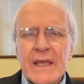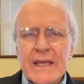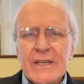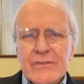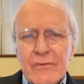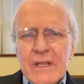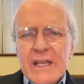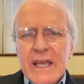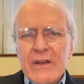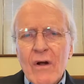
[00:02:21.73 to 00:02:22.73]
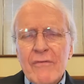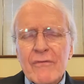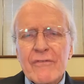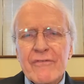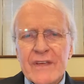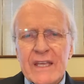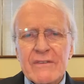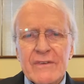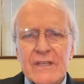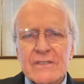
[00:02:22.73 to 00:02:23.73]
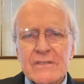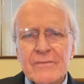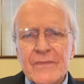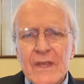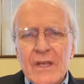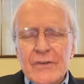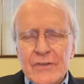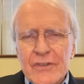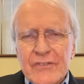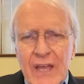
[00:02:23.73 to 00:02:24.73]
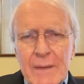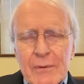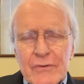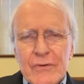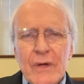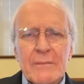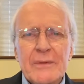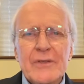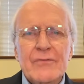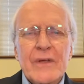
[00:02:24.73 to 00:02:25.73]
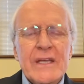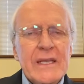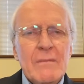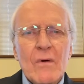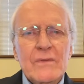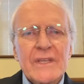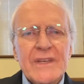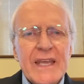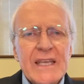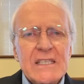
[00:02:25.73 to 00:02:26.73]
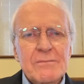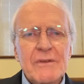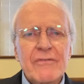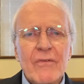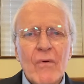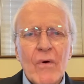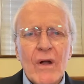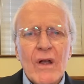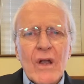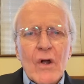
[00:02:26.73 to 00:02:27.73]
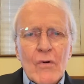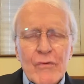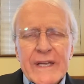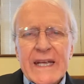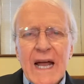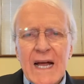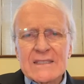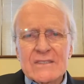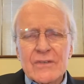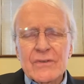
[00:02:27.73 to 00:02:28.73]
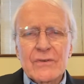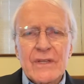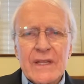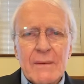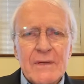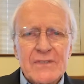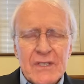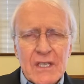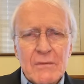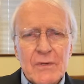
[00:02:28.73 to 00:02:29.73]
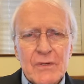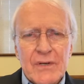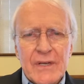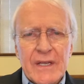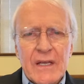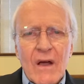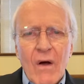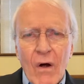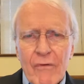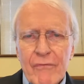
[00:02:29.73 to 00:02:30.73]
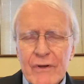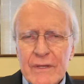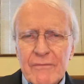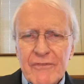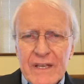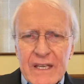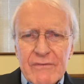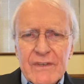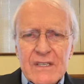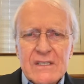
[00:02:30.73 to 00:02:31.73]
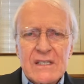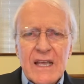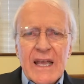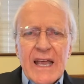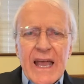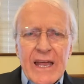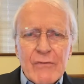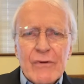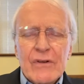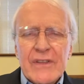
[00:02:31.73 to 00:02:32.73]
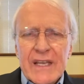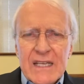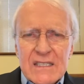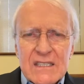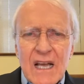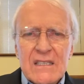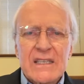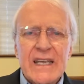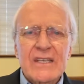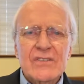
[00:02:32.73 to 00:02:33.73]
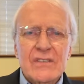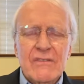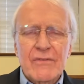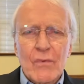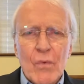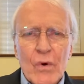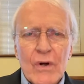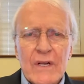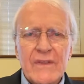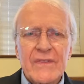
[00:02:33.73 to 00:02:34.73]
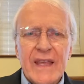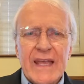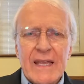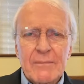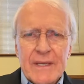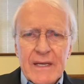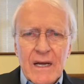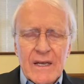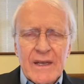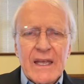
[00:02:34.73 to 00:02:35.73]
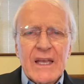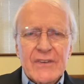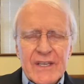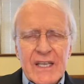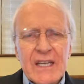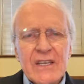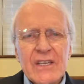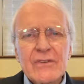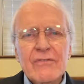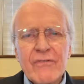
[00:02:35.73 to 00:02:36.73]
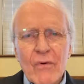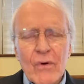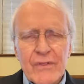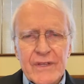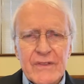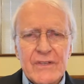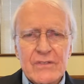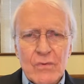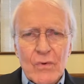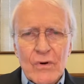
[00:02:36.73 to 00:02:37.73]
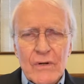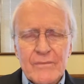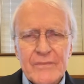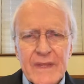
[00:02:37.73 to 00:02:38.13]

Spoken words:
It is really an offer of forgiveness to disciples who had betrayed him only days before, reconstituting them as a community, offering them forgiveness, and really the consolidation of the work that they had begun to continue forth in this world.